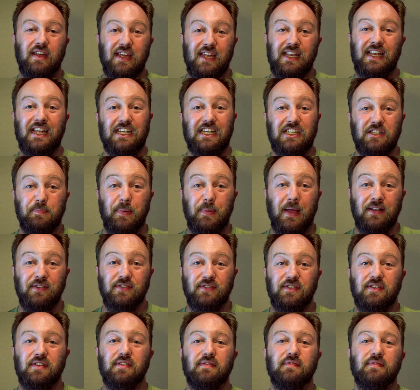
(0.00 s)

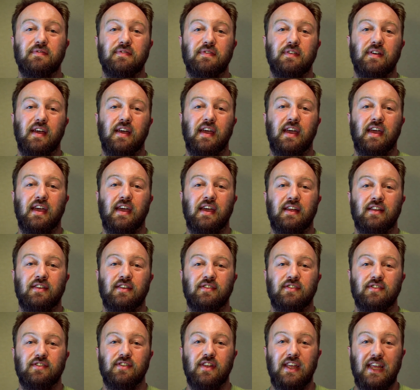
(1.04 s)
inexpensive and